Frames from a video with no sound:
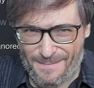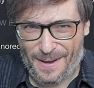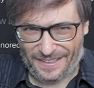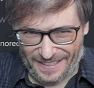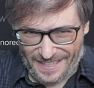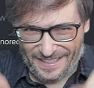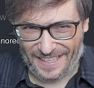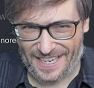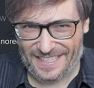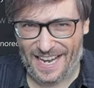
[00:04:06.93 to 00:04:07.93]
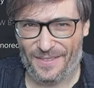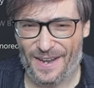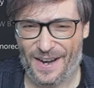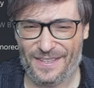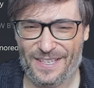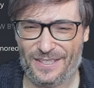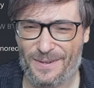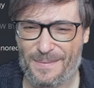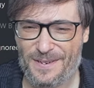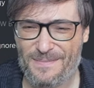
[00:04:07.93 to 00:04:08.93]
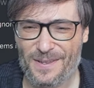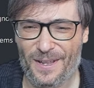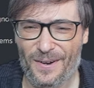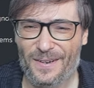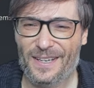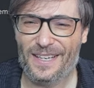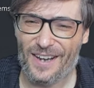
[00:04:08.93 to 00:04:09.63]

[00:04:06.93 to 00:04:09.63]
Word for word: by clicking the link down there in the description below.